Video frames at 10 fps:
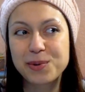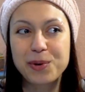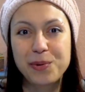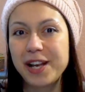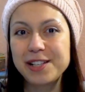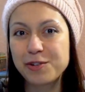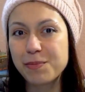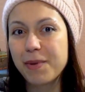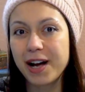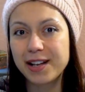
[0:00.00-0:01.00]
or
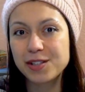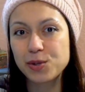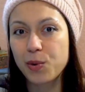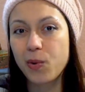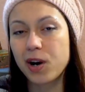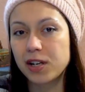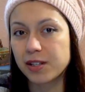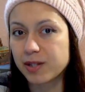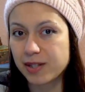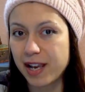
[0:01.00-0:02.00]
creative minds who are in
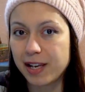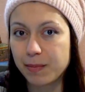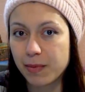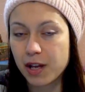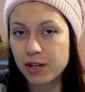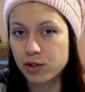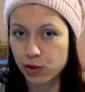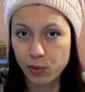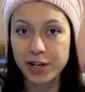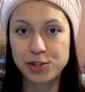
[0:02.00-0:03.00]
the same
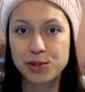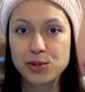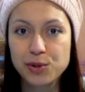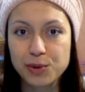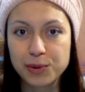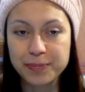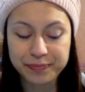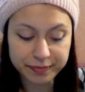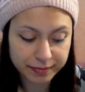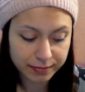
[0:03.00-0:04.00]
situation too.
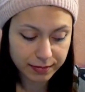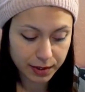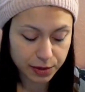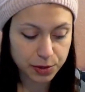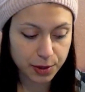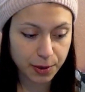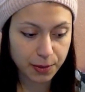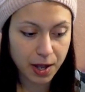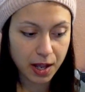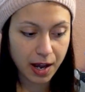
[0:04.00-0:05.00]

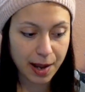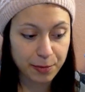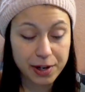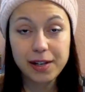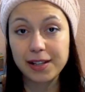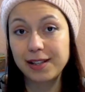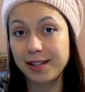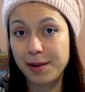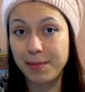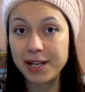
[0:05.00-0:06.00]
So I'm really glad
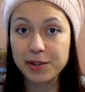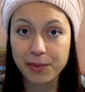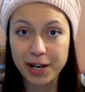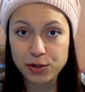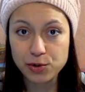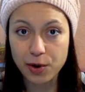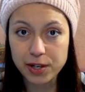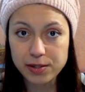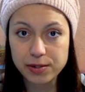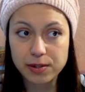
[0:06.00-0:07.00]
that I made the right
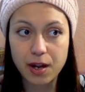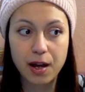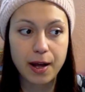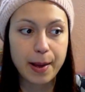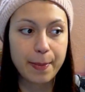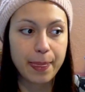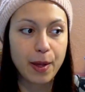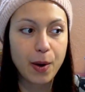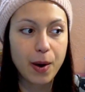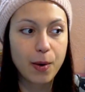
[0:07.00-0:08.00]
choice.
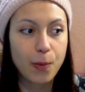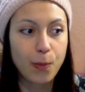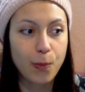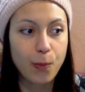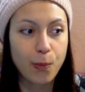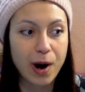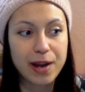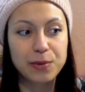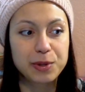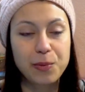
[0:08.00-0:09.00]

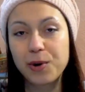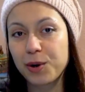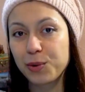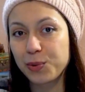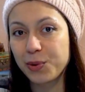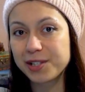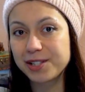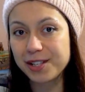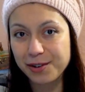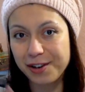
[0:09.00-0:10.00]
While the world
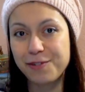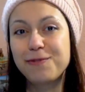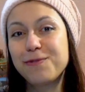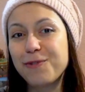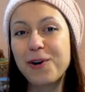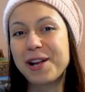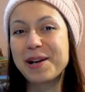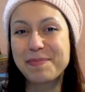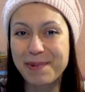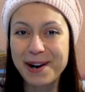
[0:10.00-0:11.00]
was literally
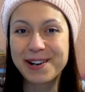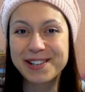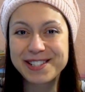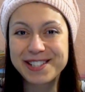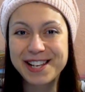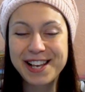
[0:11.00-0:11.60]
falling apart,